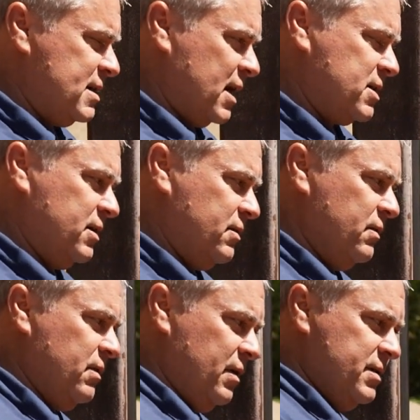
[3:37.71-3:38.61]
is actually
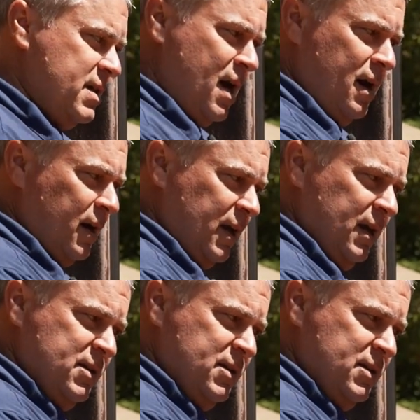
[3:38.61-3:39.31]
through their dung.